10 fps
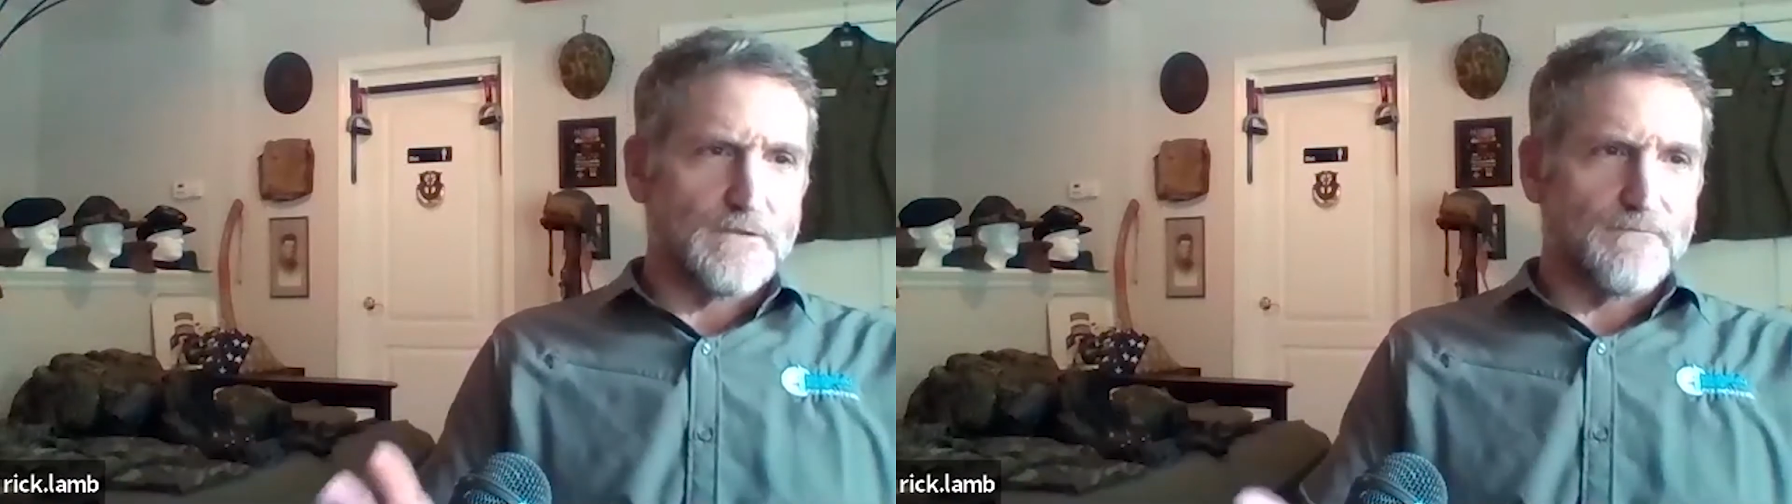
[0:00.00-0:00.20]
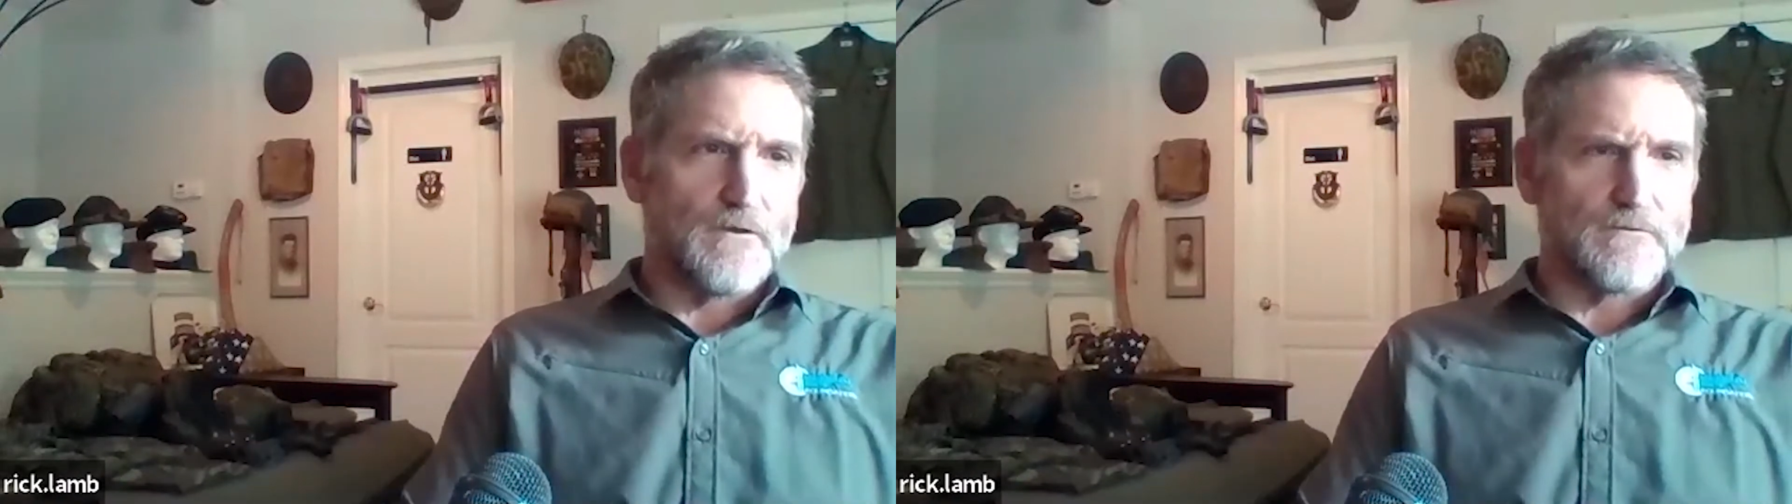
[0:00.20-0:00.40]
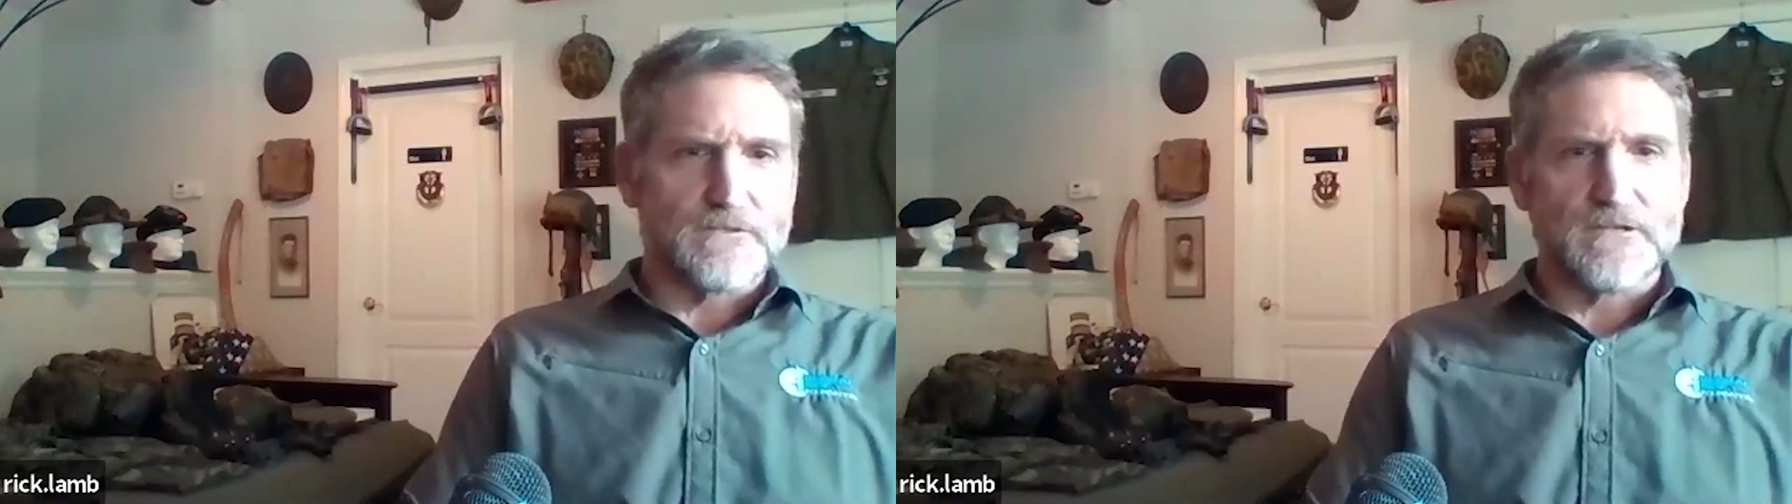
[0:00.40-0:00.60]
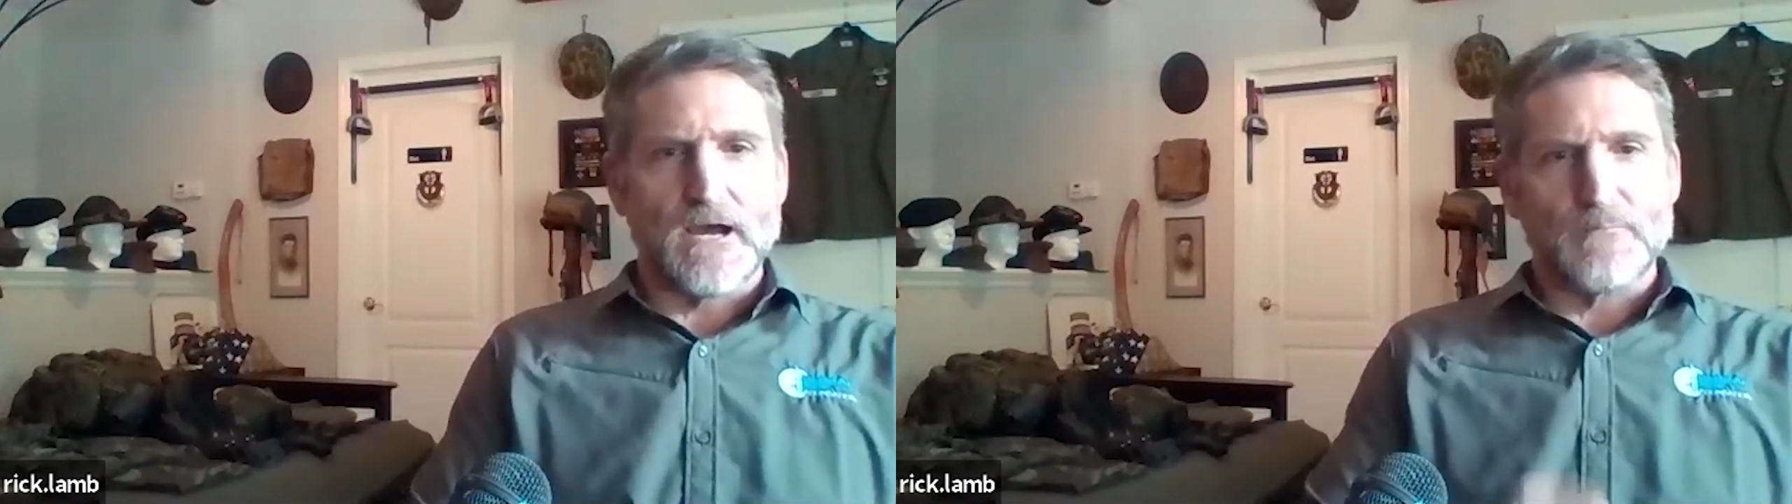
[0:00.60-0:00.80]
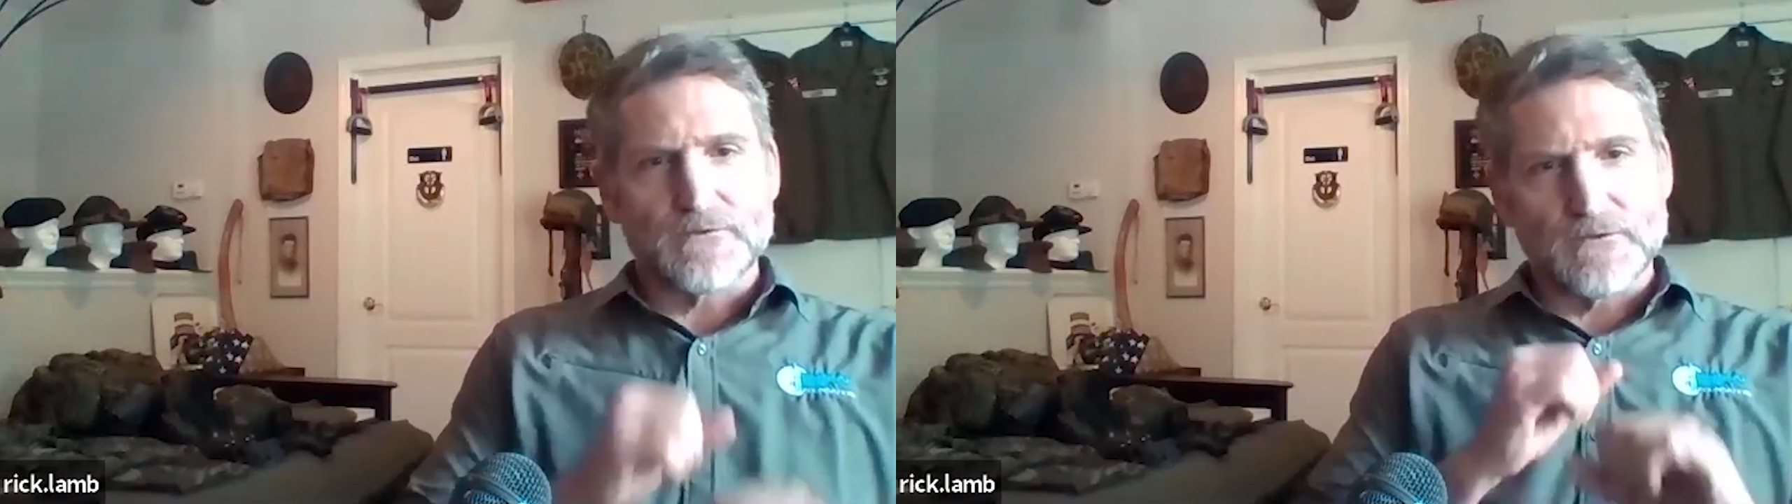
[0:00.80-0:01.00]
They fail to
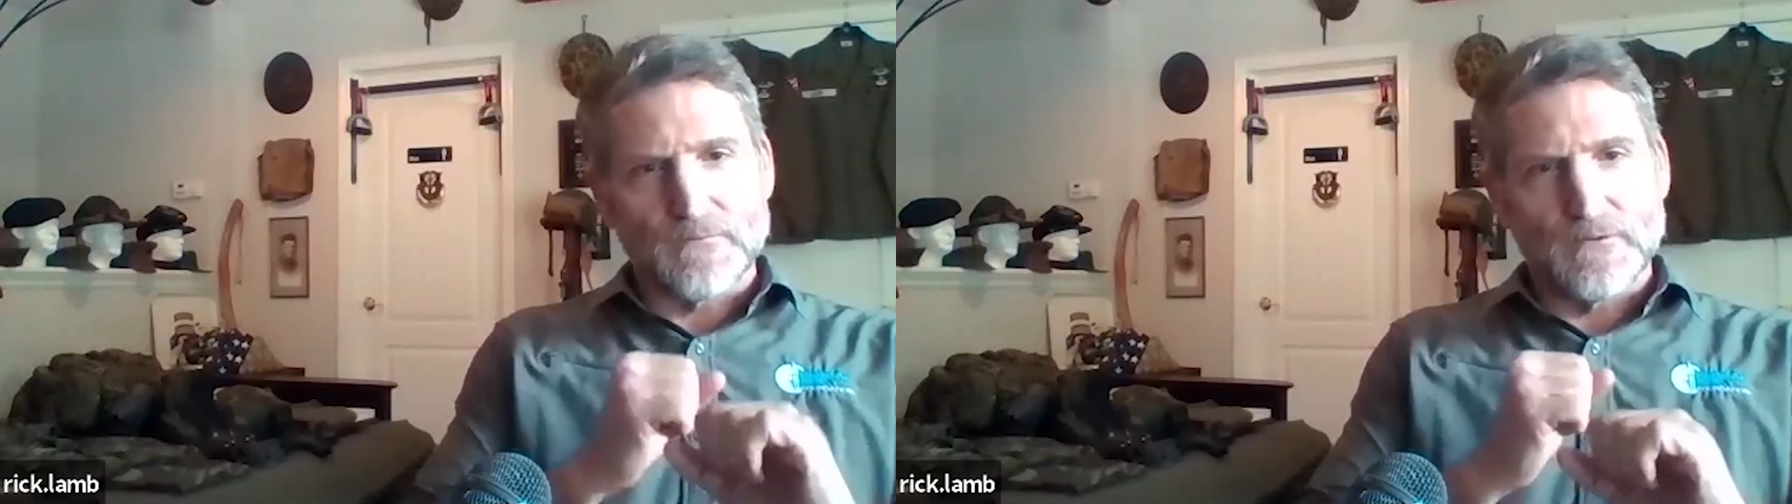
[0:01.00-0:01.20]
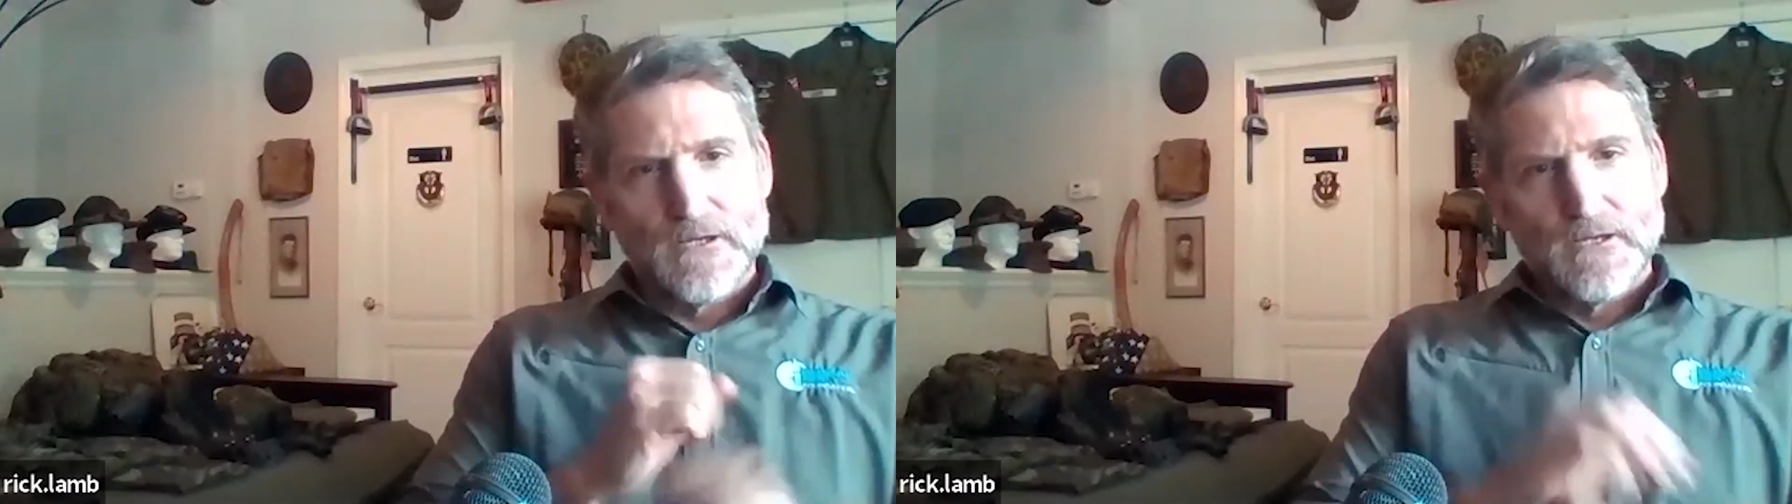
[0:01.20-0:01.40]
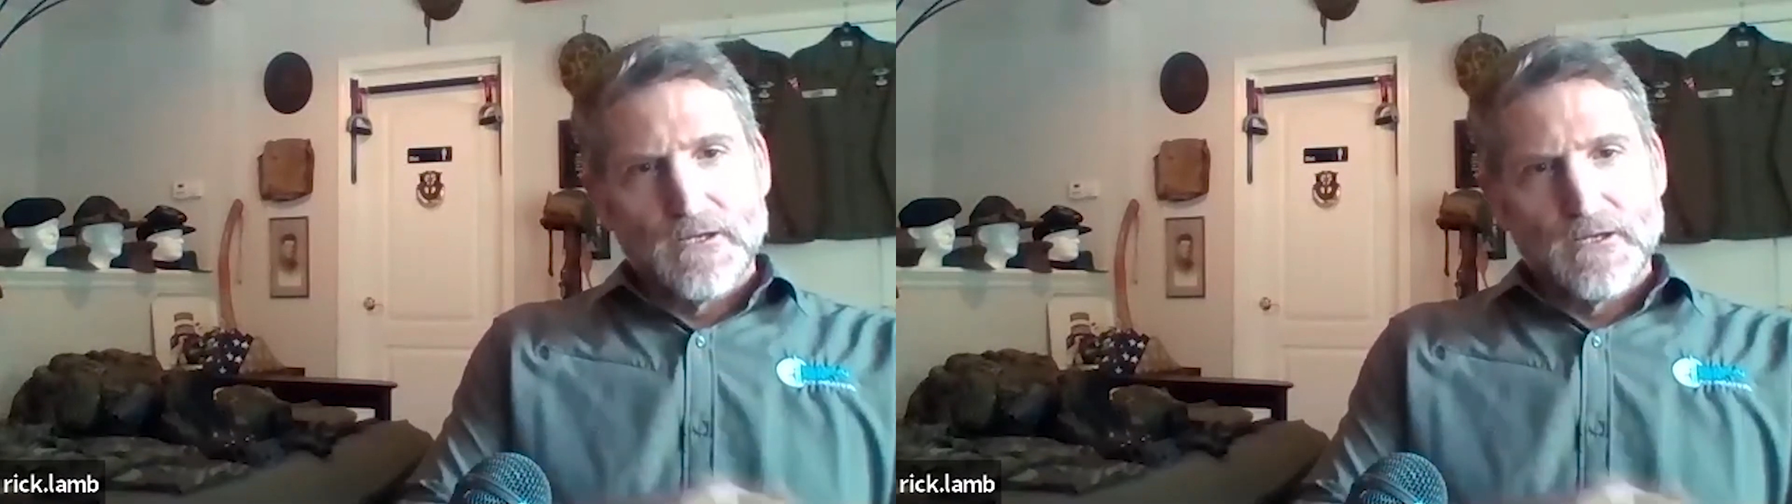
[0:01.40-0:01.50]
stop, so